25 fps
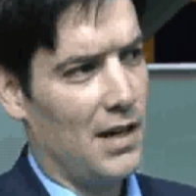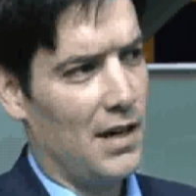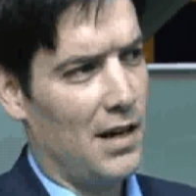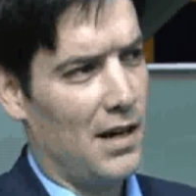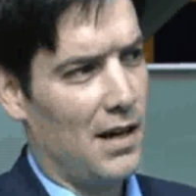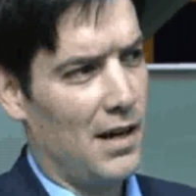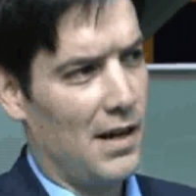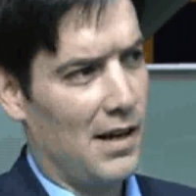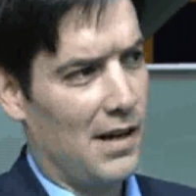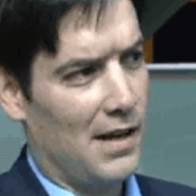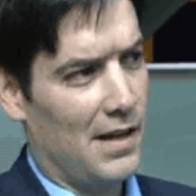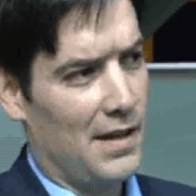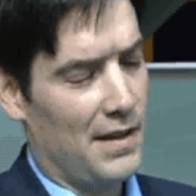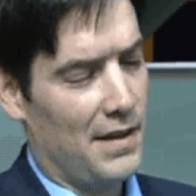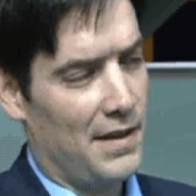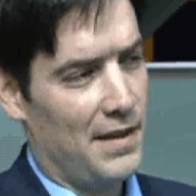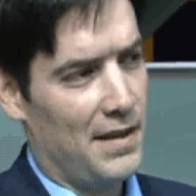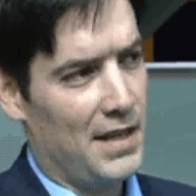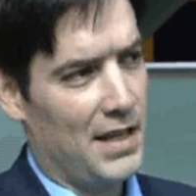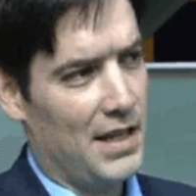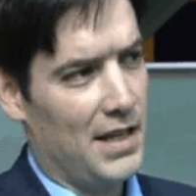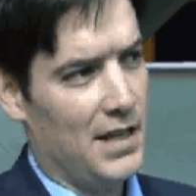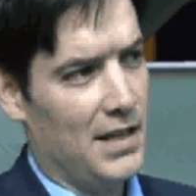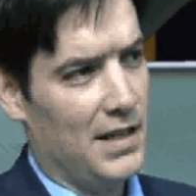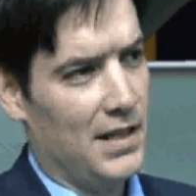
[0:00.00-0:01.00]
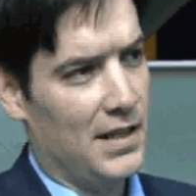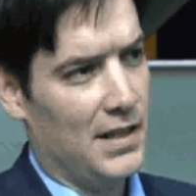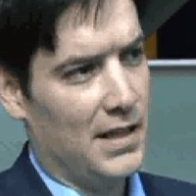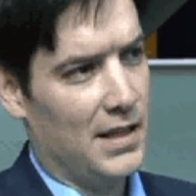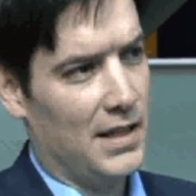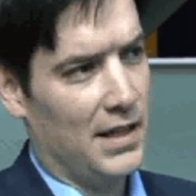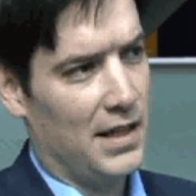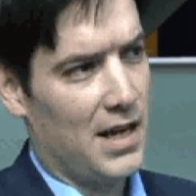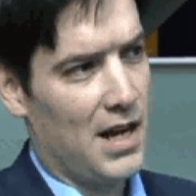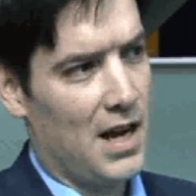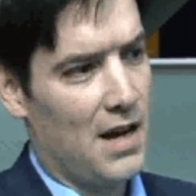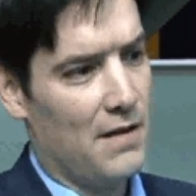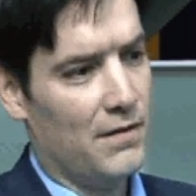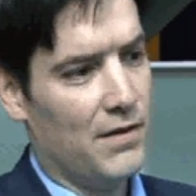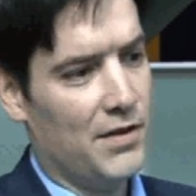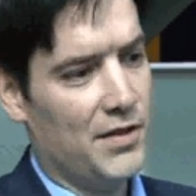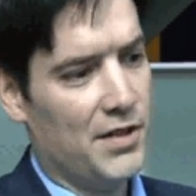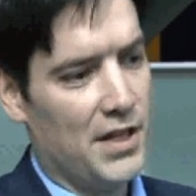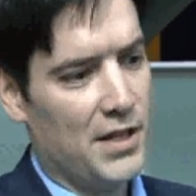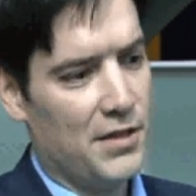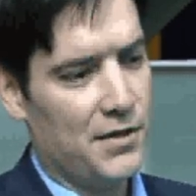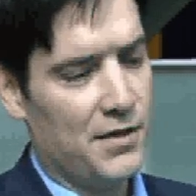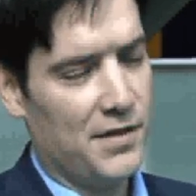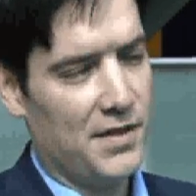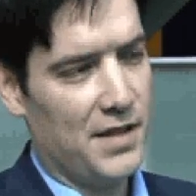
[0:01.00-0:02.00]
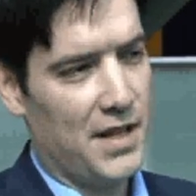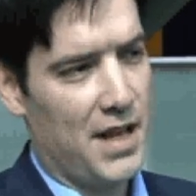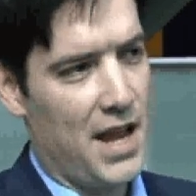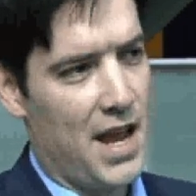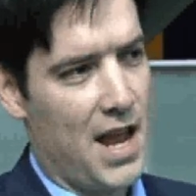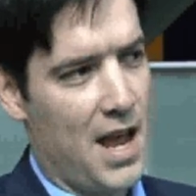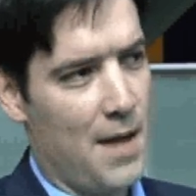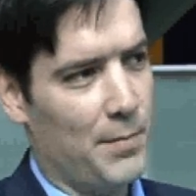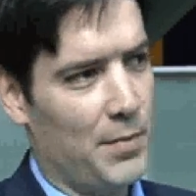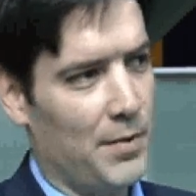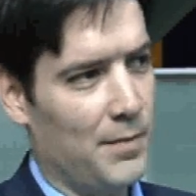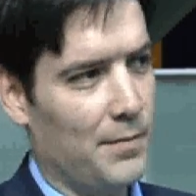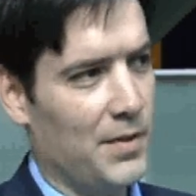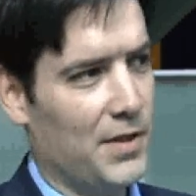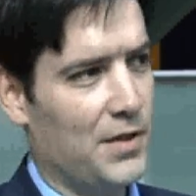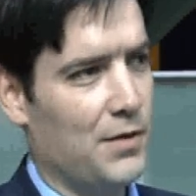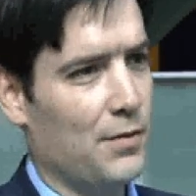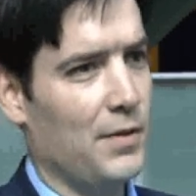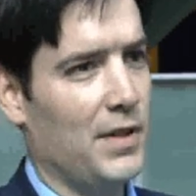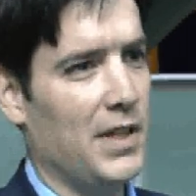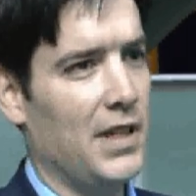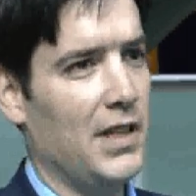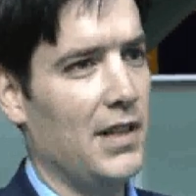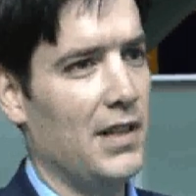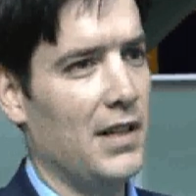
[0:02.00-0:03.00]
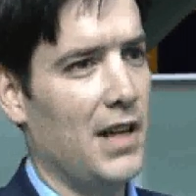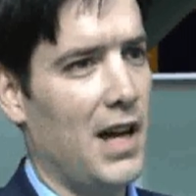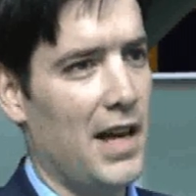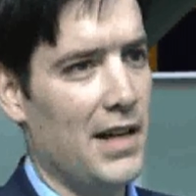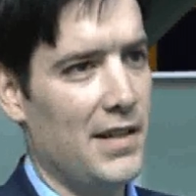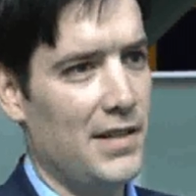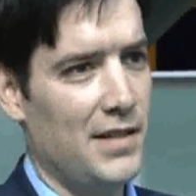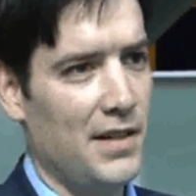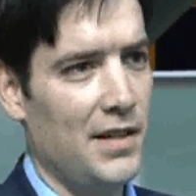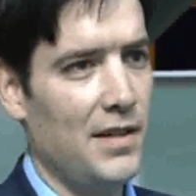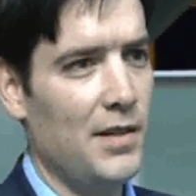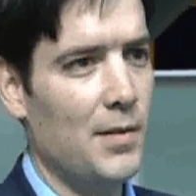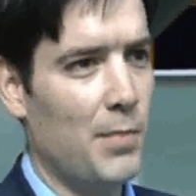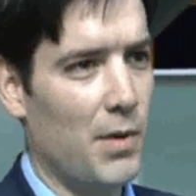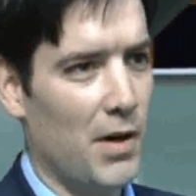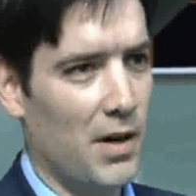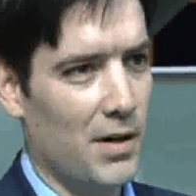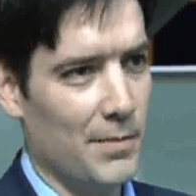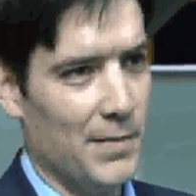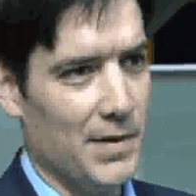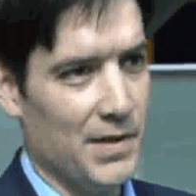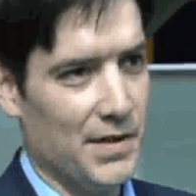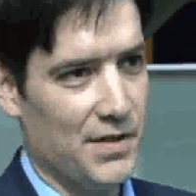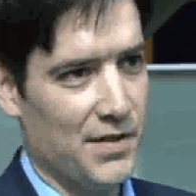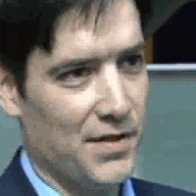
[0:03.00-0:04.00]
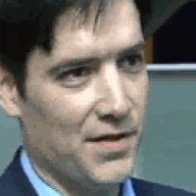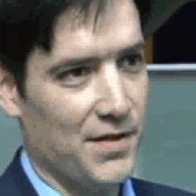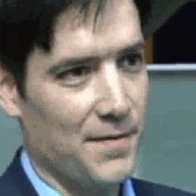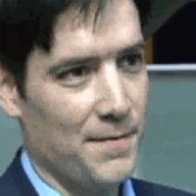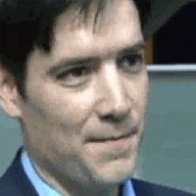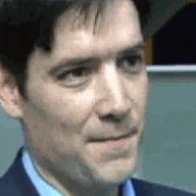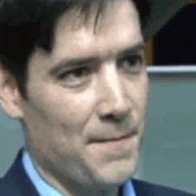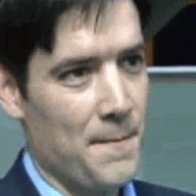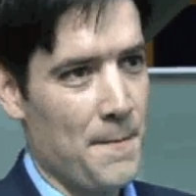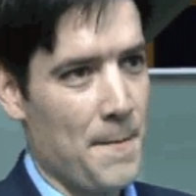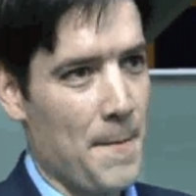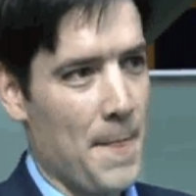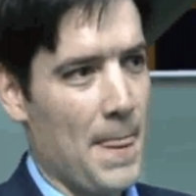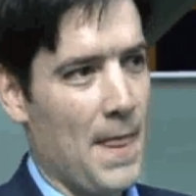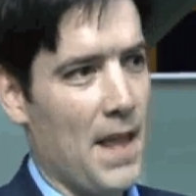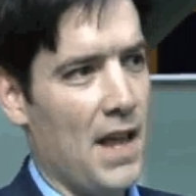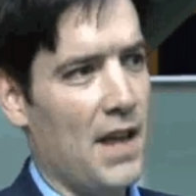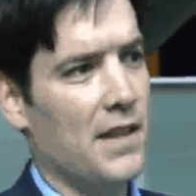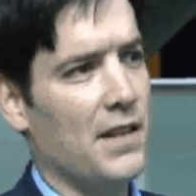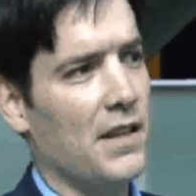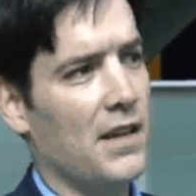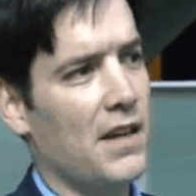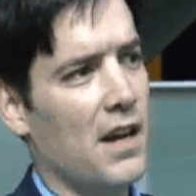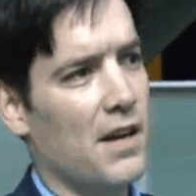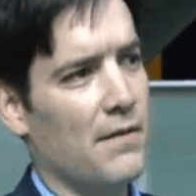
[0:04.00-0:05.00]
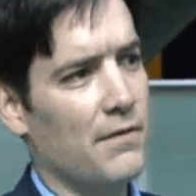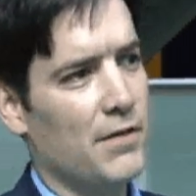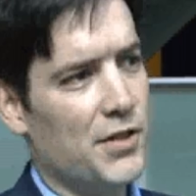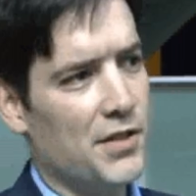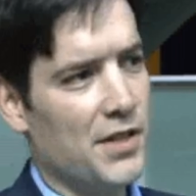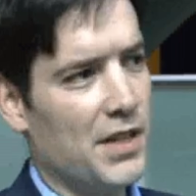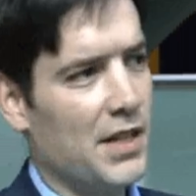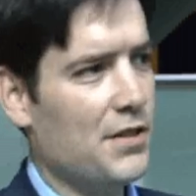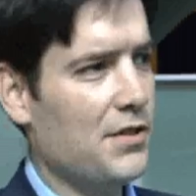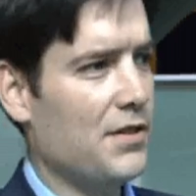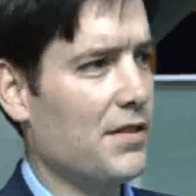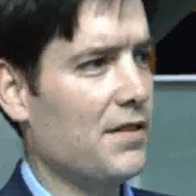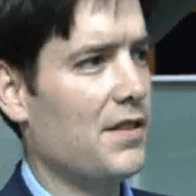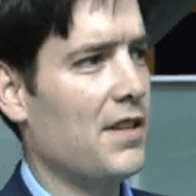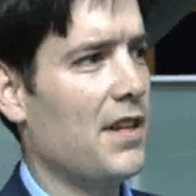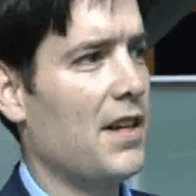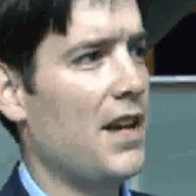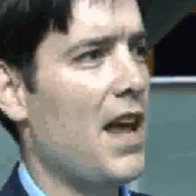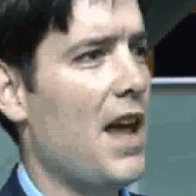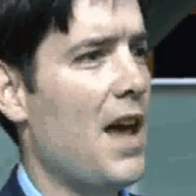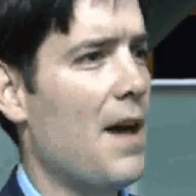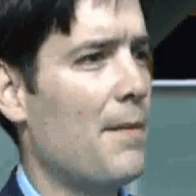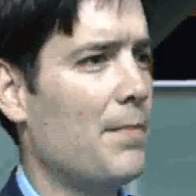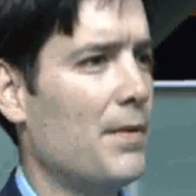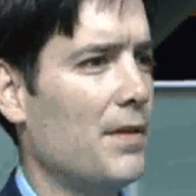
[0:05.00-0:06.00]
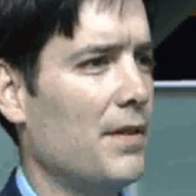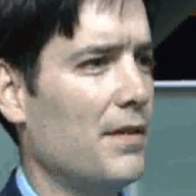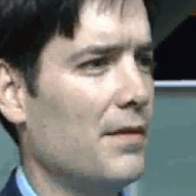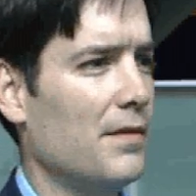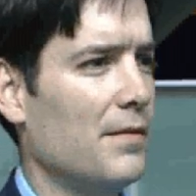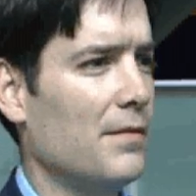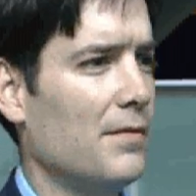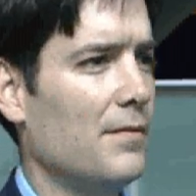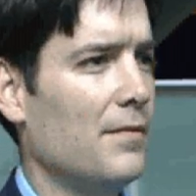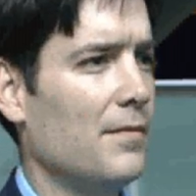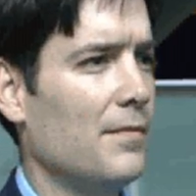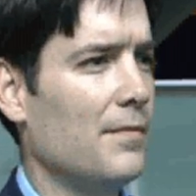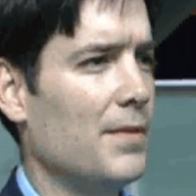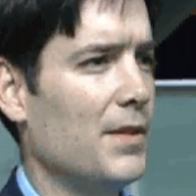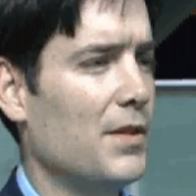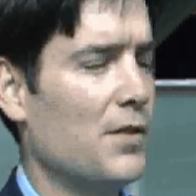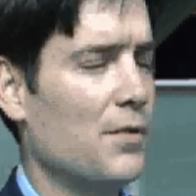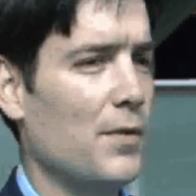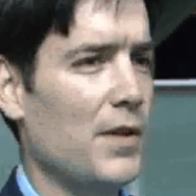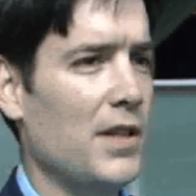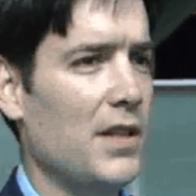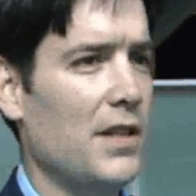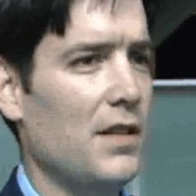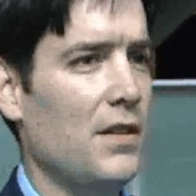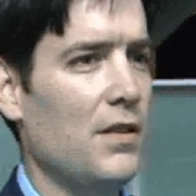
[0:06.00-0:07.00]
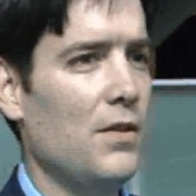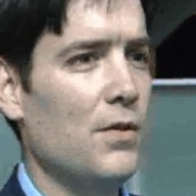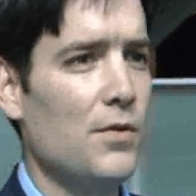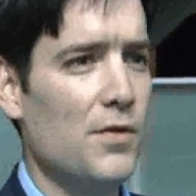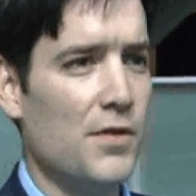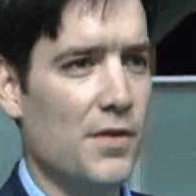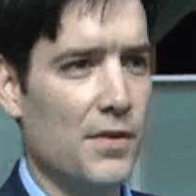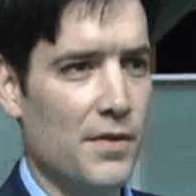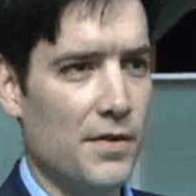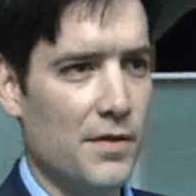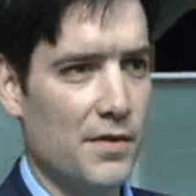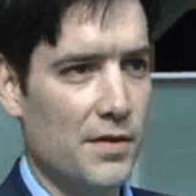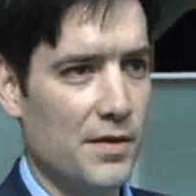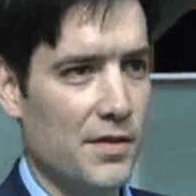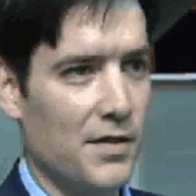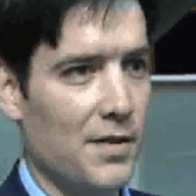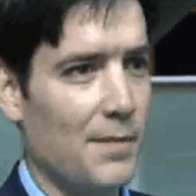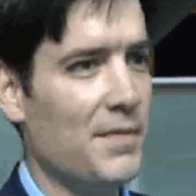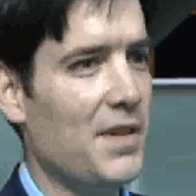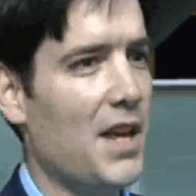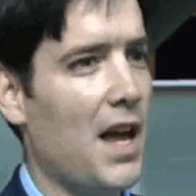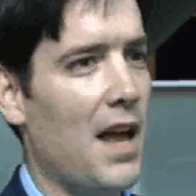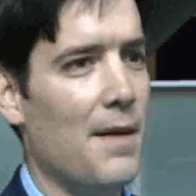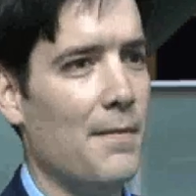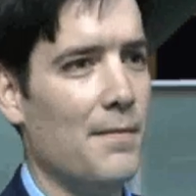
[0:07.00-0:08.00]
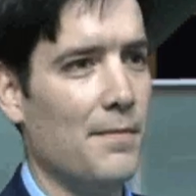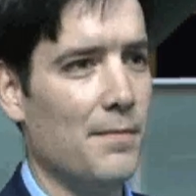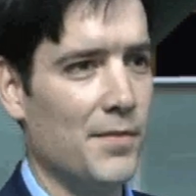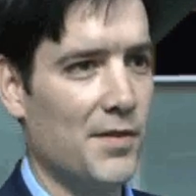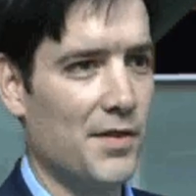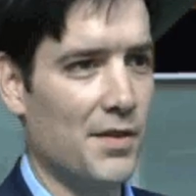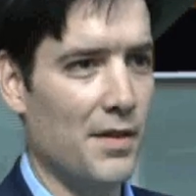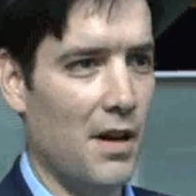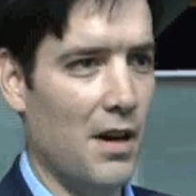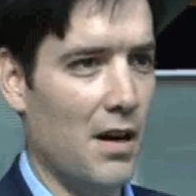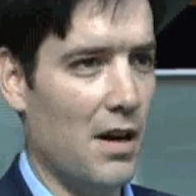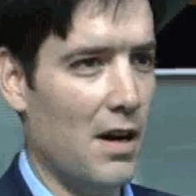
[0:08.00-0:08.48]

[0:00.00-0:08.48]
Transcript: The conversations that happen between IT departments and the conversations that happen between the users sometimes